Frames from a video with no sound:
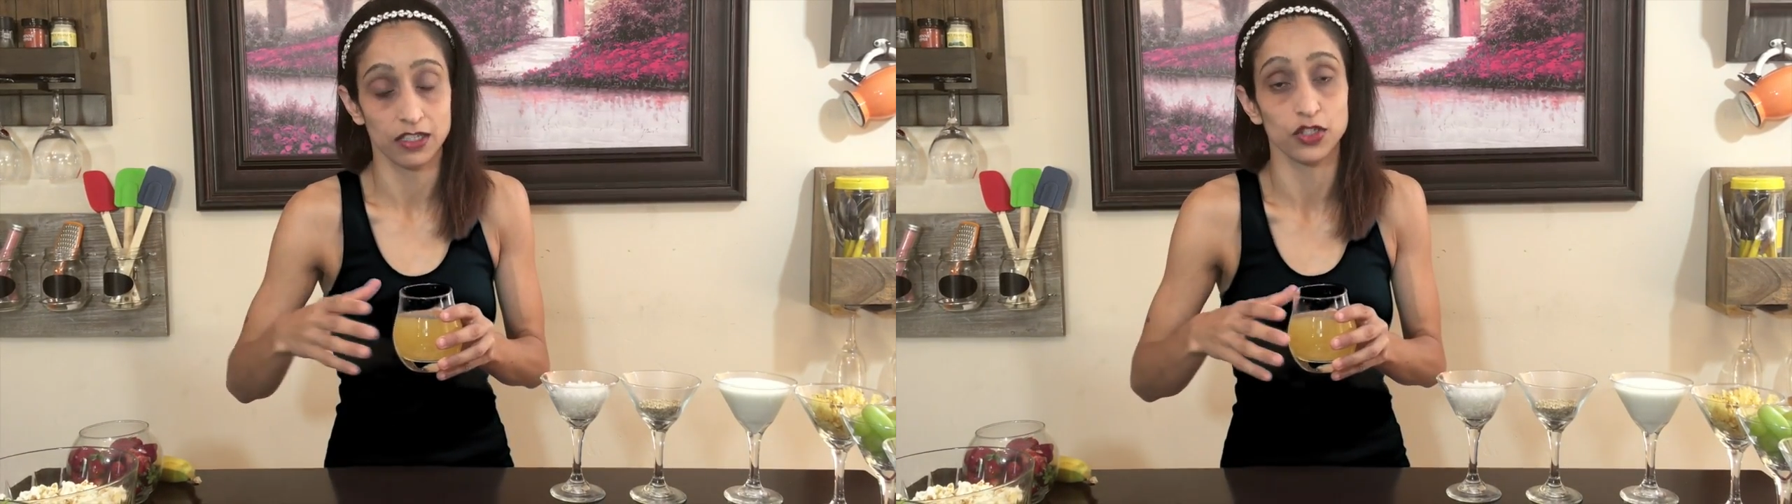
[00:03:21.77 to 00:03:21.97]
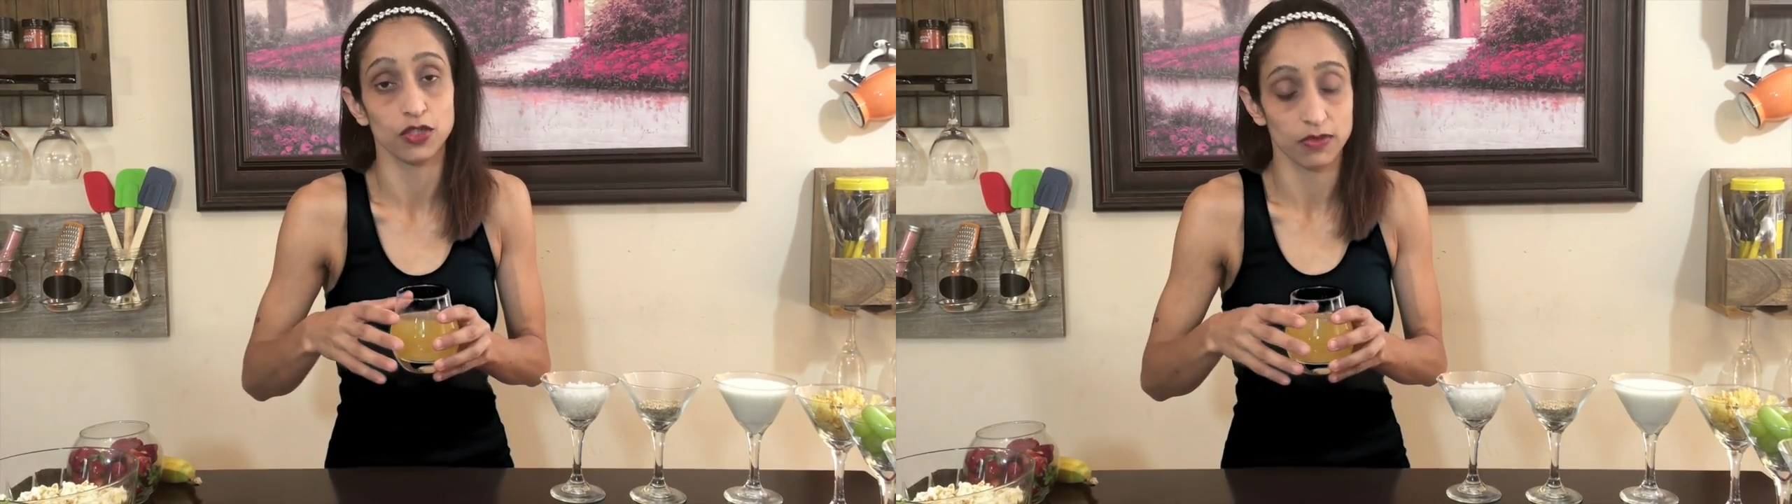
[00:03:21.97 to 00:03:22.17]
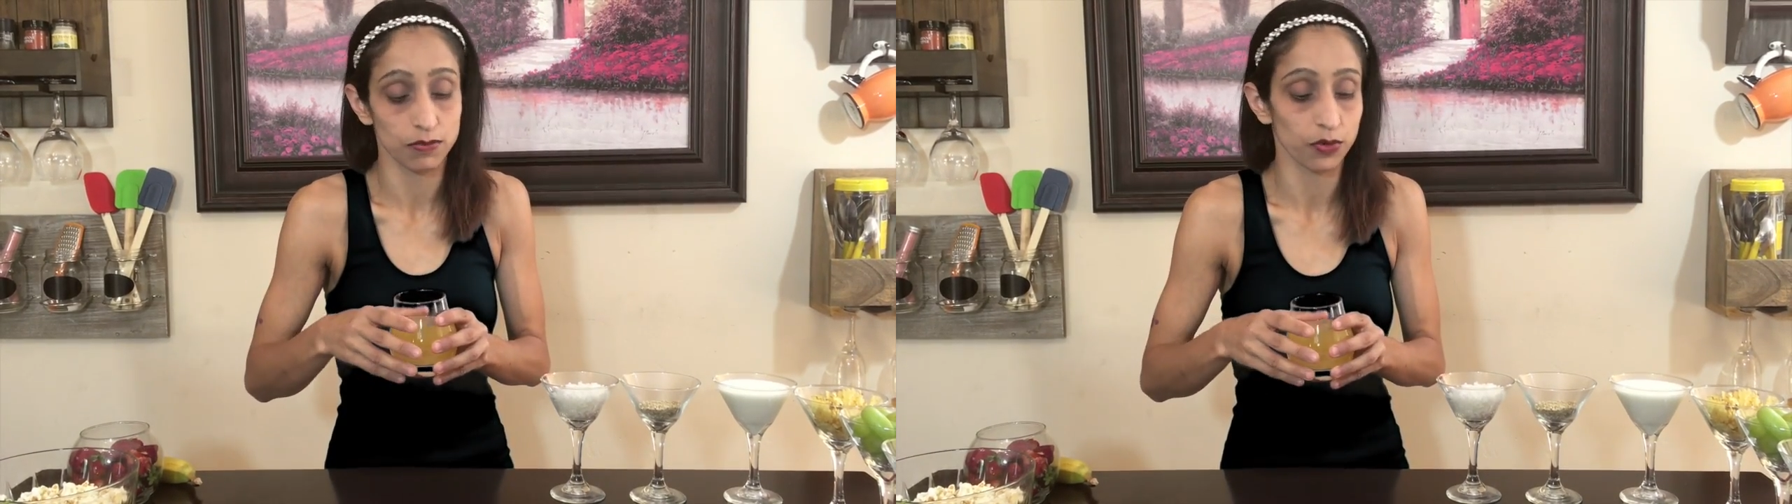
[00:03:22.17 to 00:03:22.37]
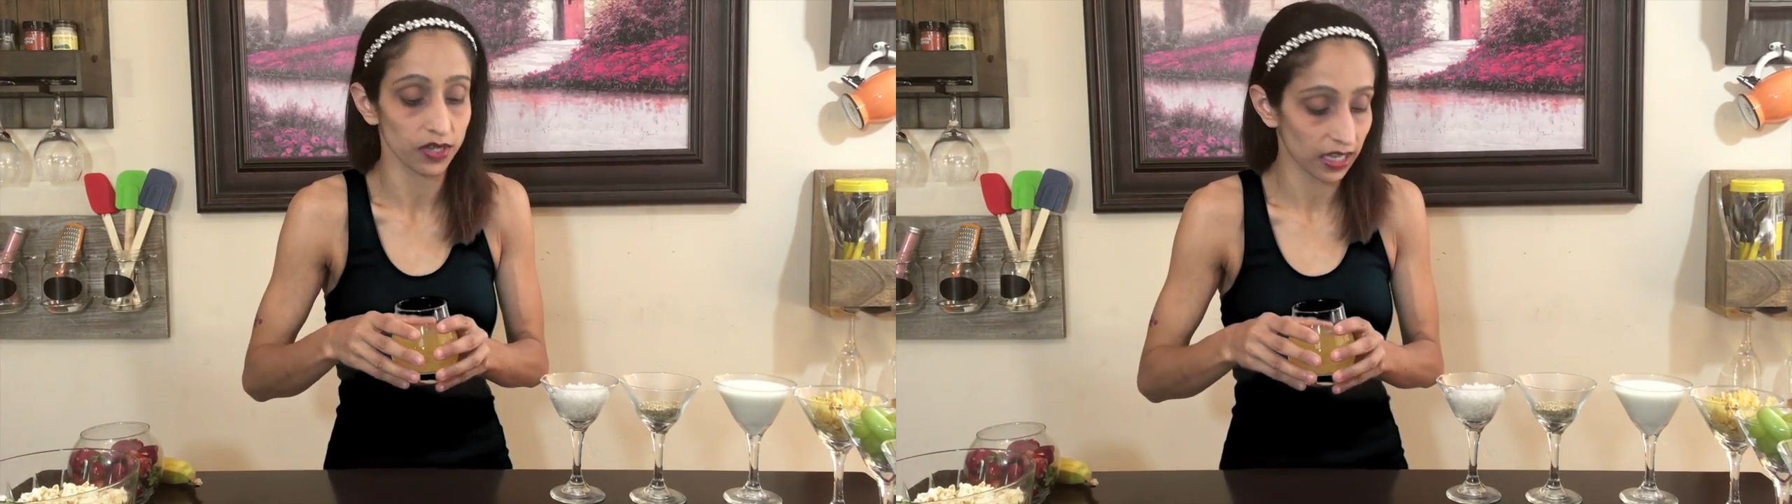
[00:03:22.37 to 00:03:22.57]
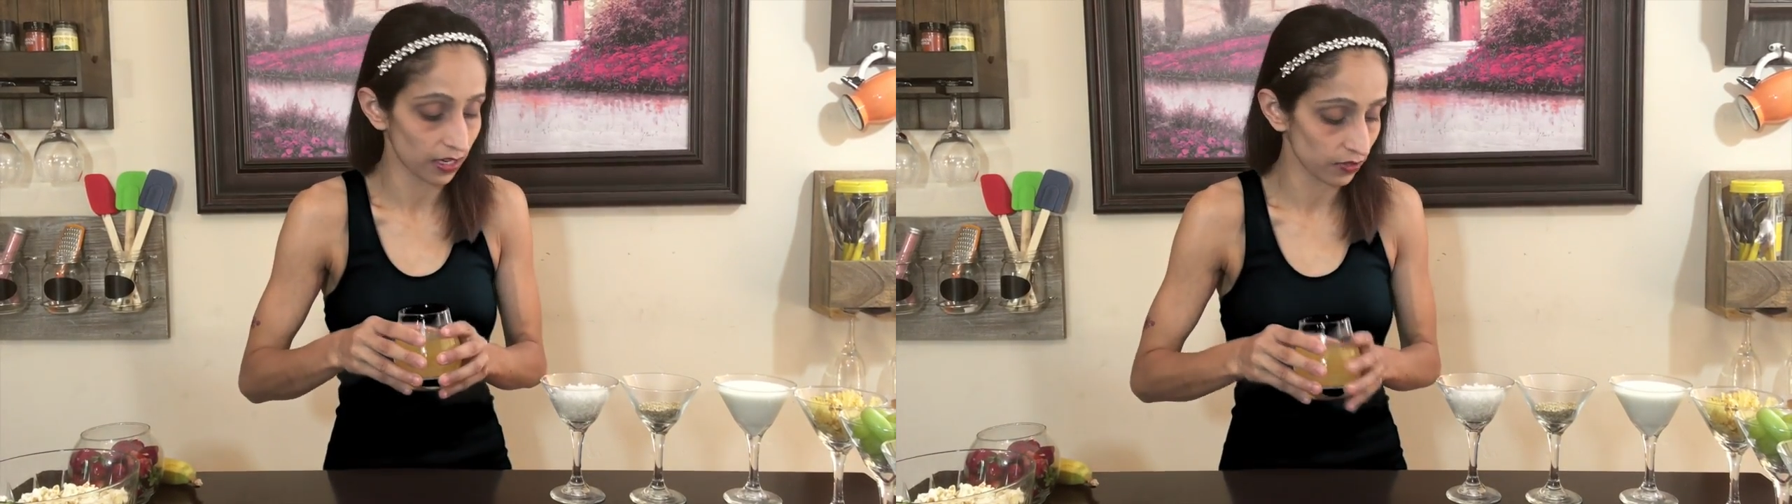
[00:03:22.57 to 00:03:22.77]
consuming more
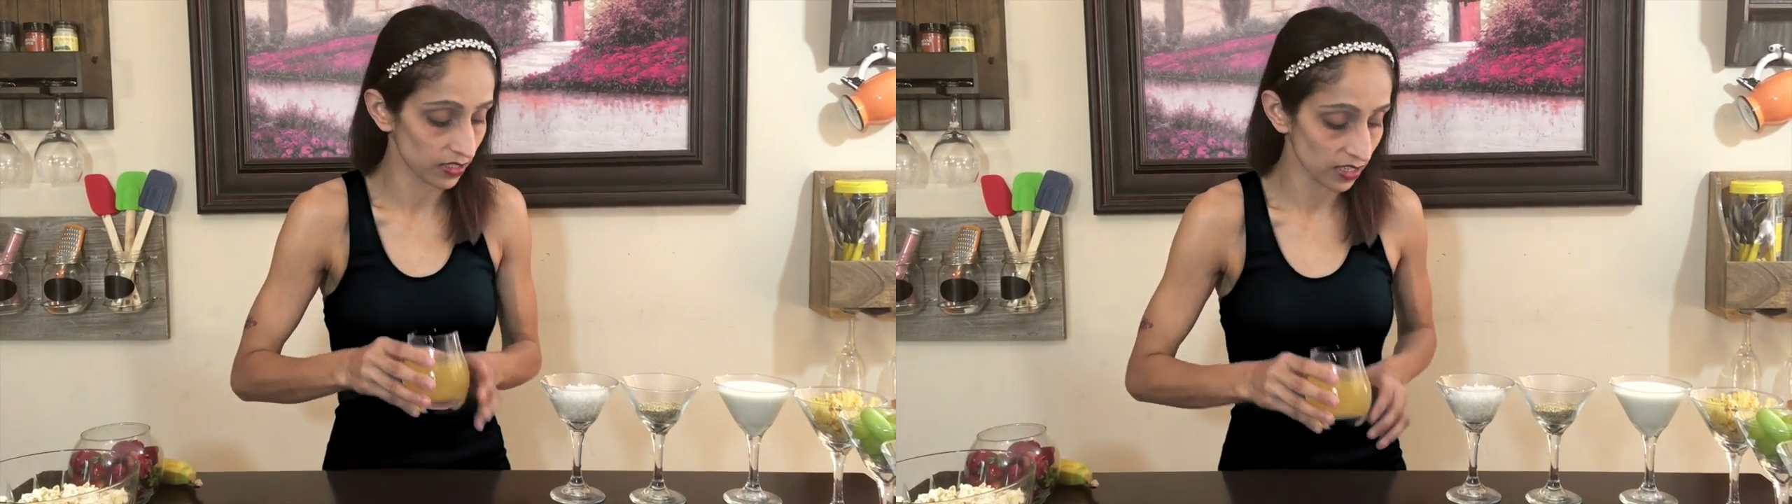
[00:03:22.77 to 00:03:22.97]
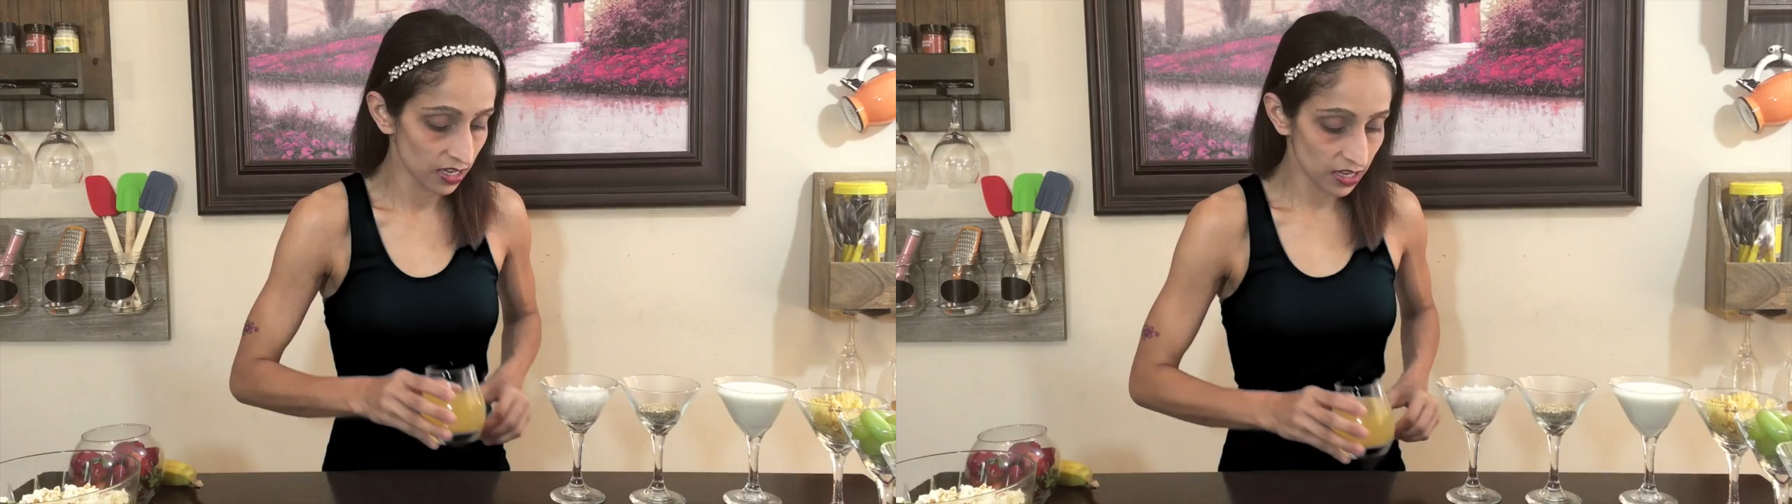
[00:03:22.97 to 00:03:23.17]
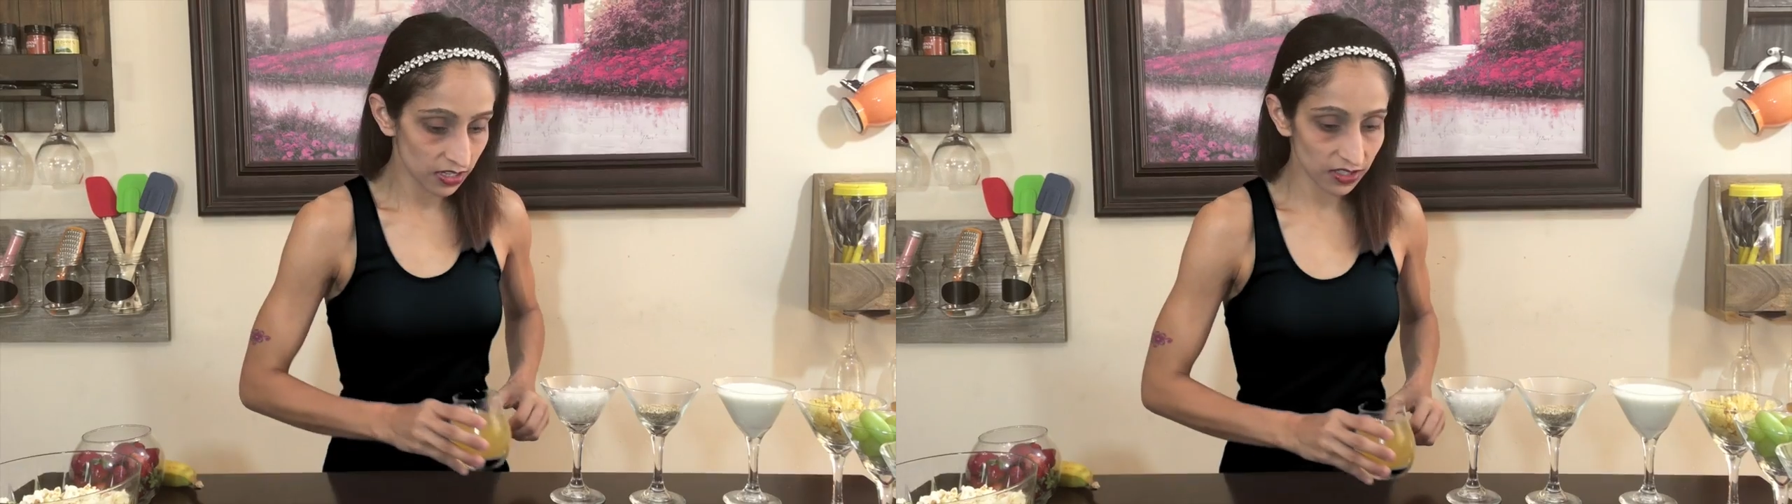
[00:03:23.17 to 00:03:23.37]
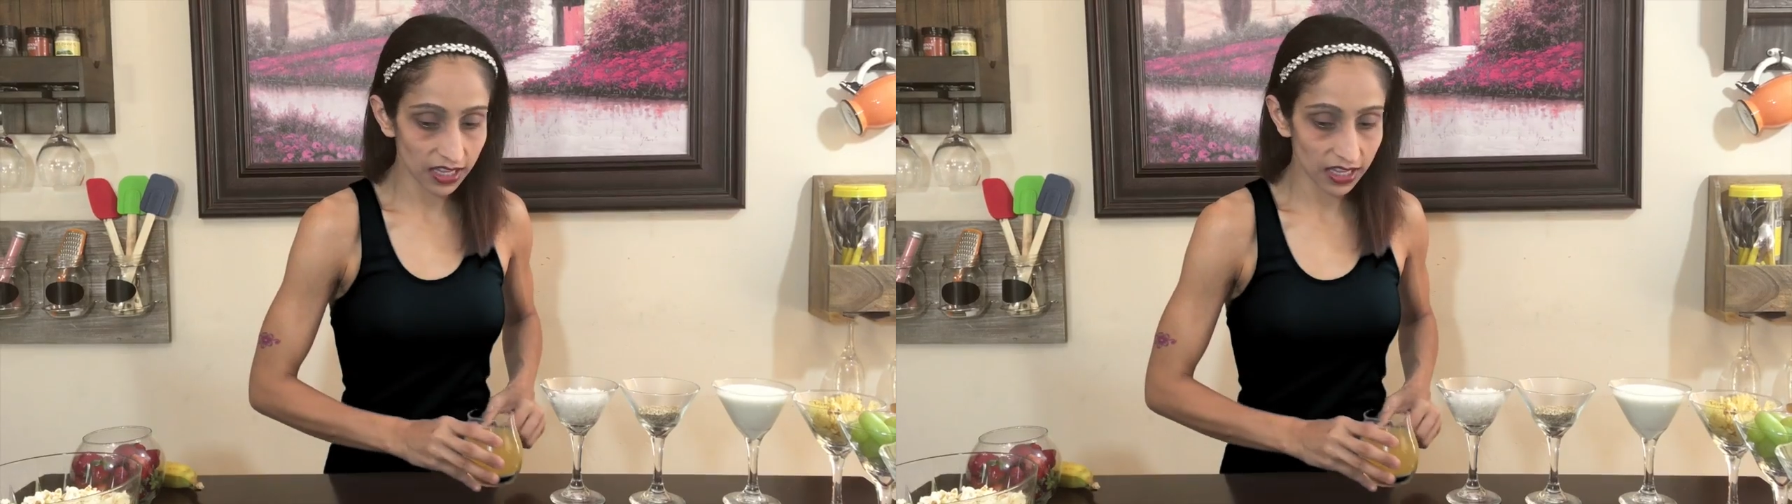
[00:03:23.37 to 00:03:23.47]
calories. So